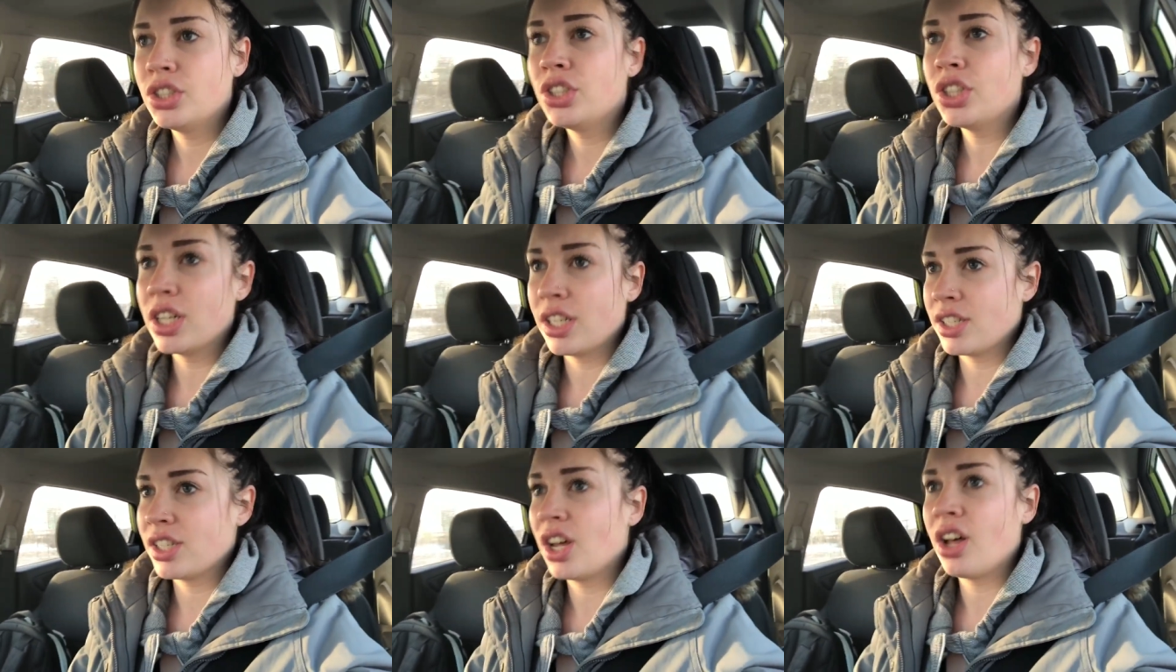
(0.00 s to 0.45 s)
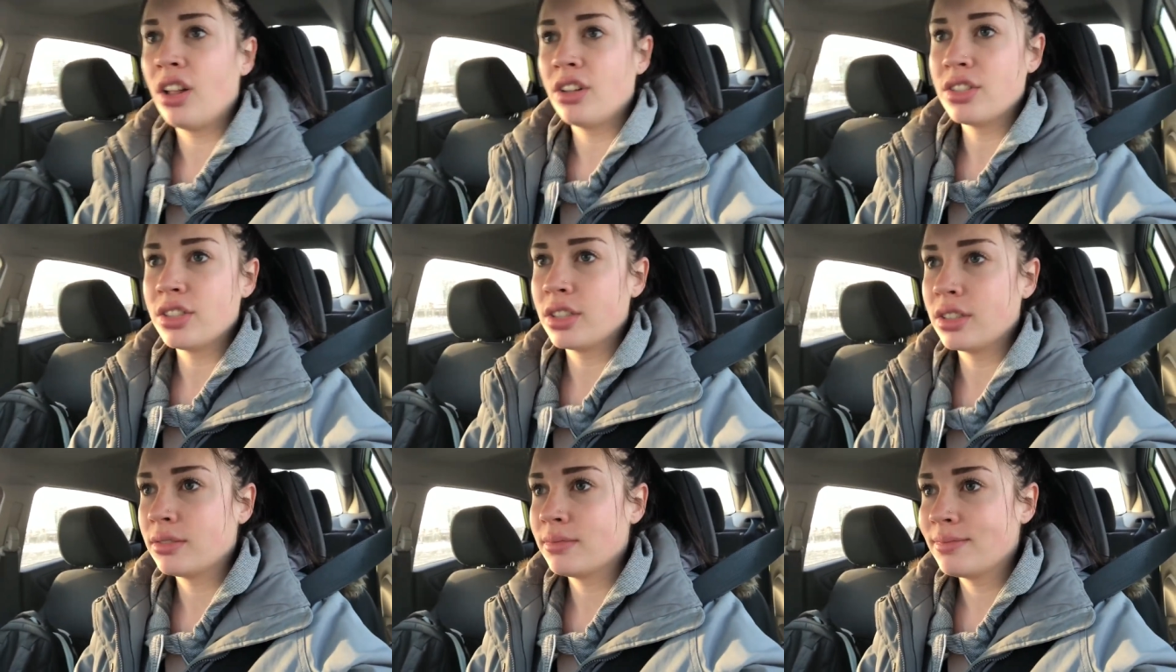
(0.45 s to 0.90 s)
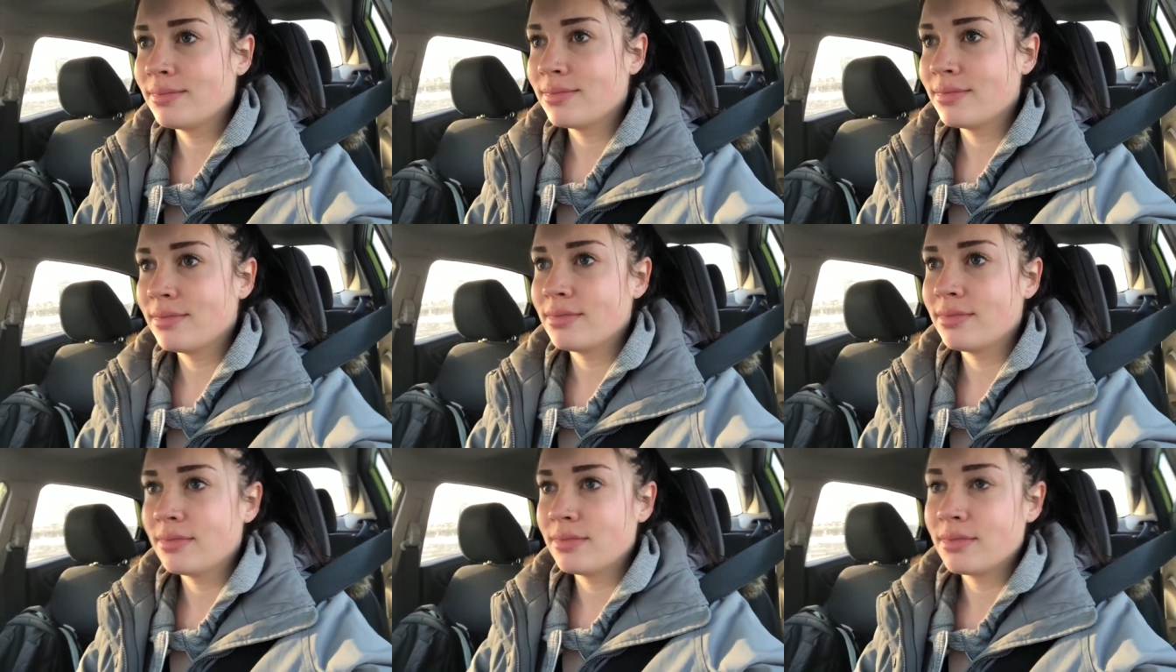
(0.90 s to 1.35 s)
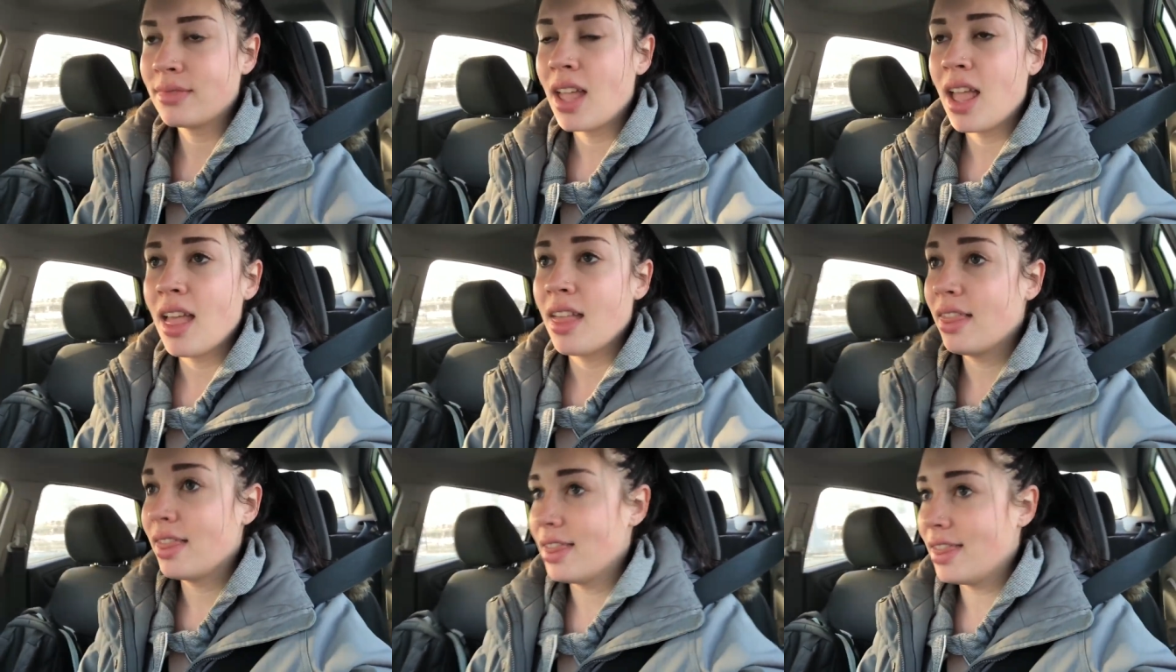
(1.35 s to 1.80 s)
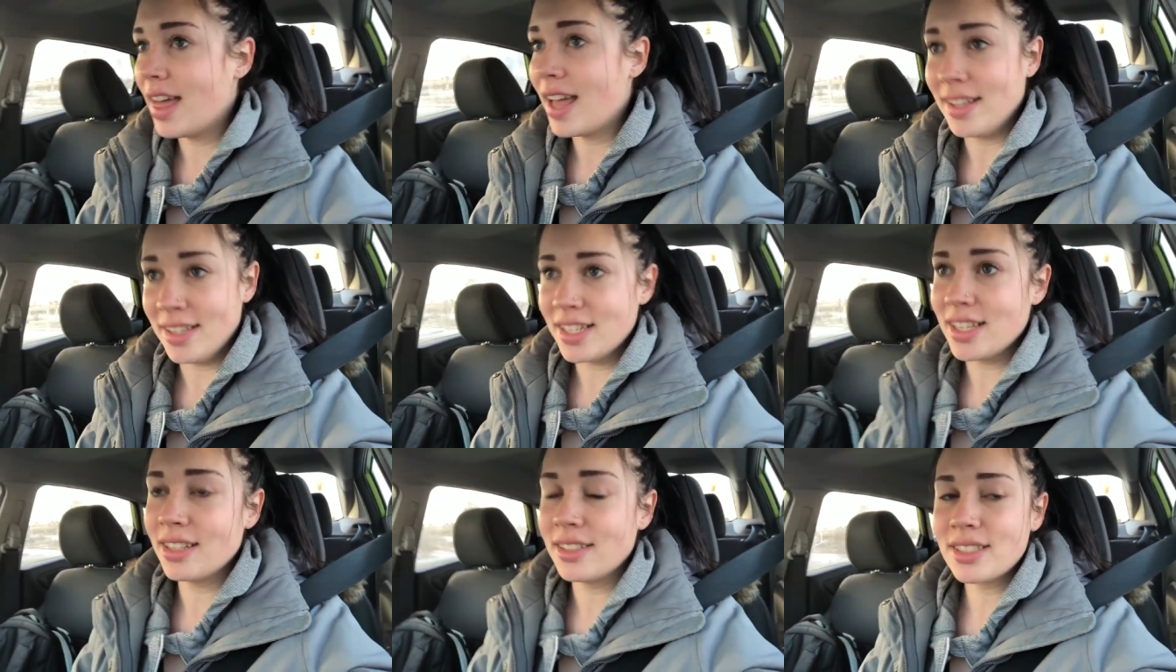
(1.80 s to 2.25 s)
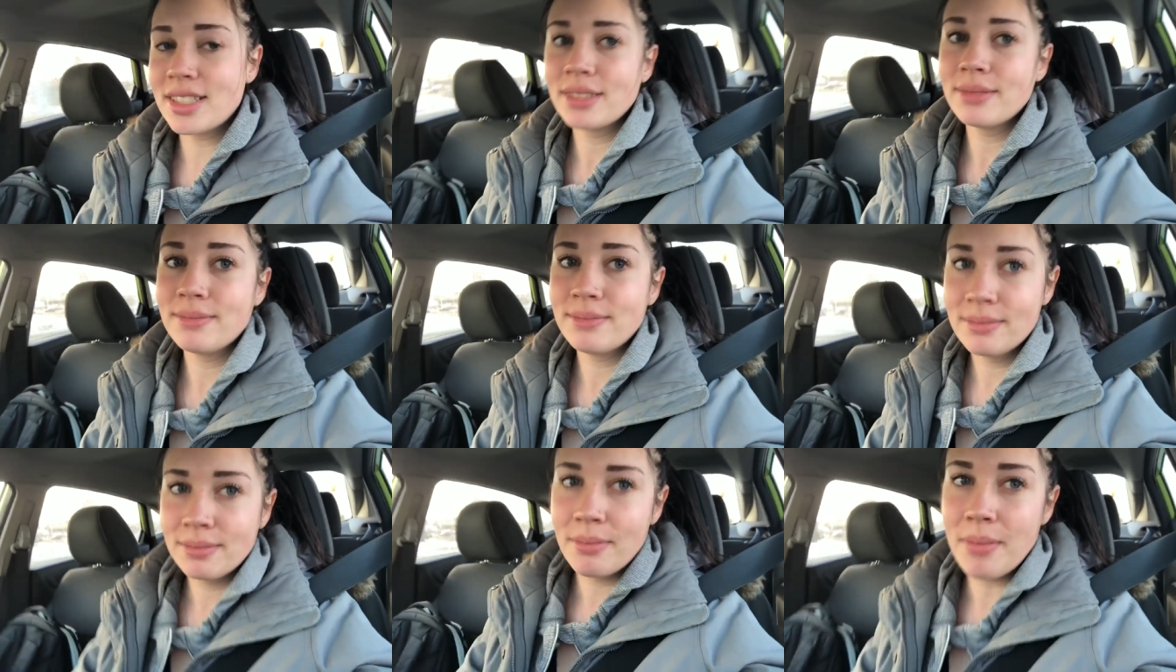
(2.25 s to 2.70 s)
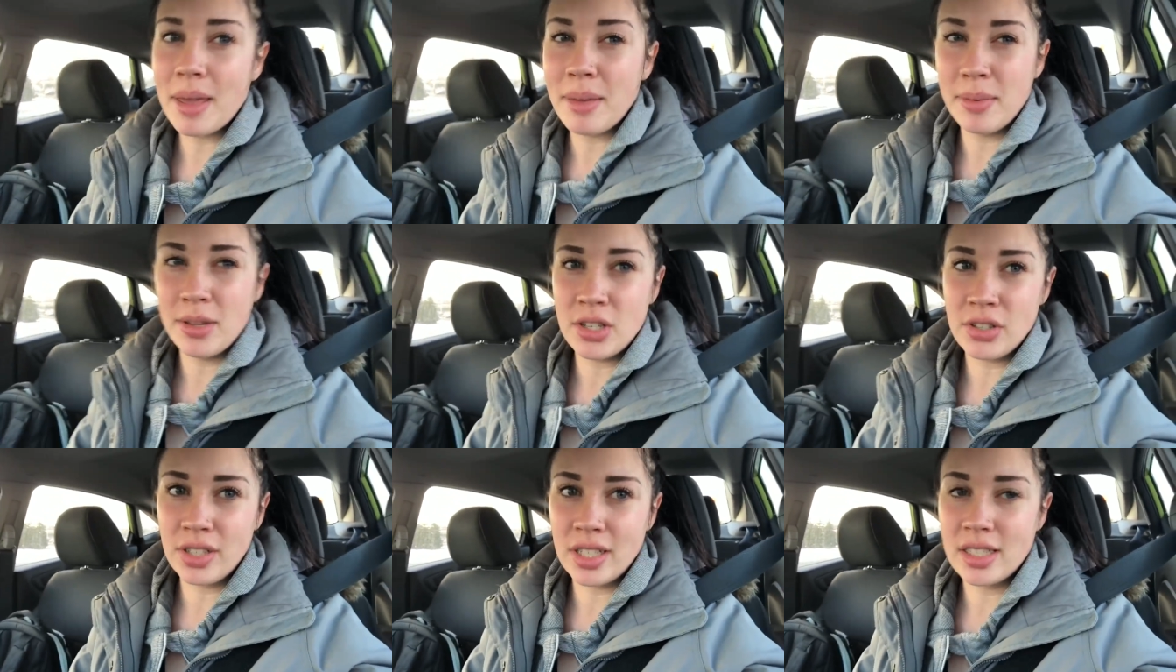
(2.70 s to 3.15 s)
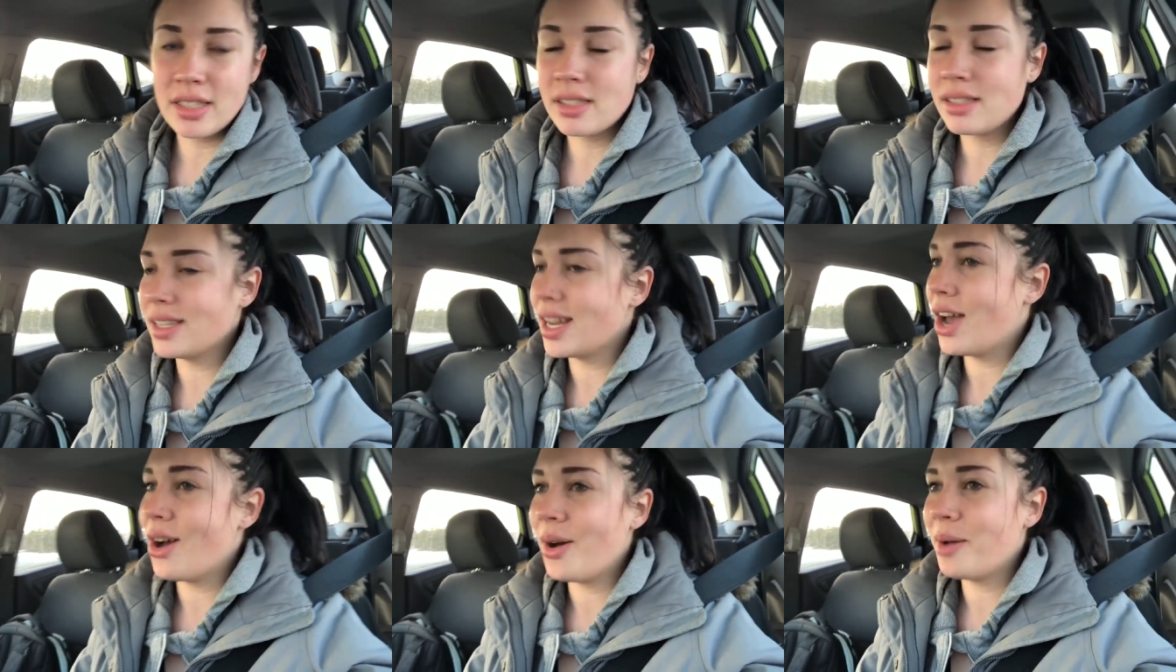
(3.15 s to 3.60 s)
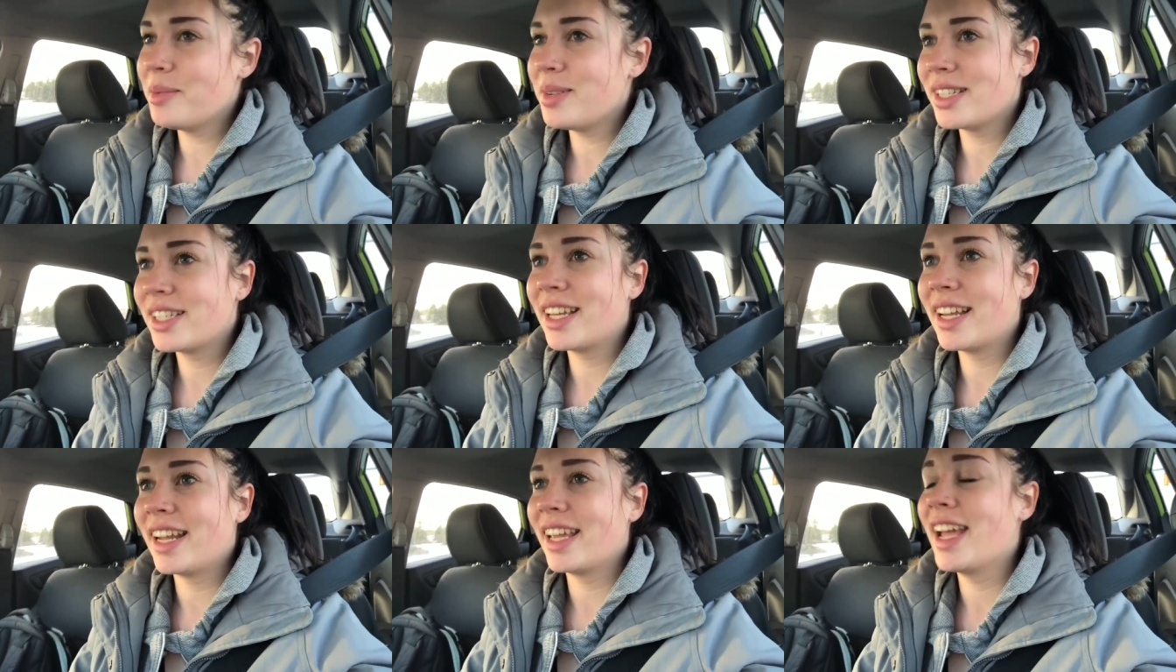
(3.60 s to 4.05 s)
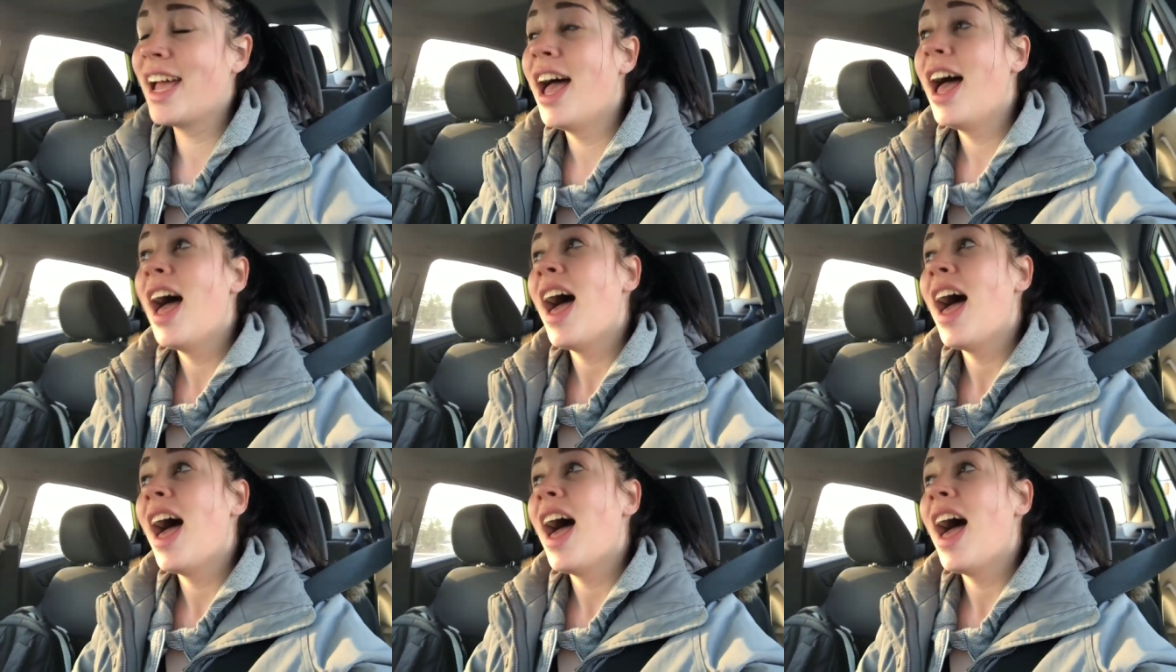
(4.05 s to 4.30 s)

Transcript: Just a halter. That's it. Maybe treats. No, I'm just kidding